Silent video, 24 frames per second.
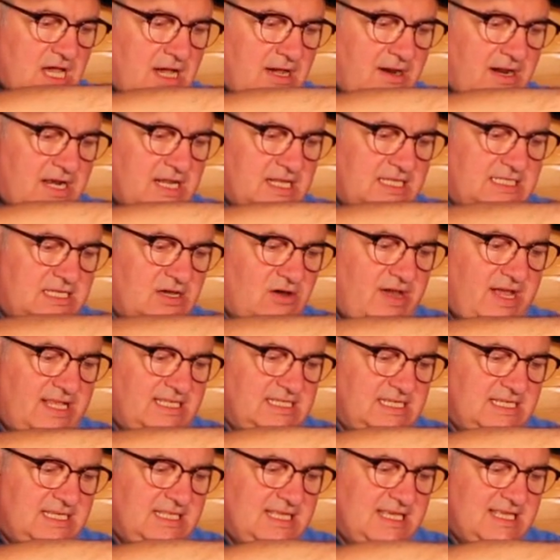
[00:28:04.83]
I'm going to
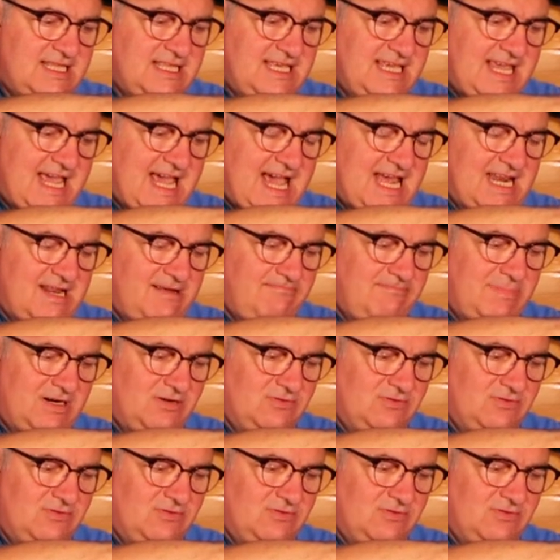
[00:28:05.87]
tighten the Allen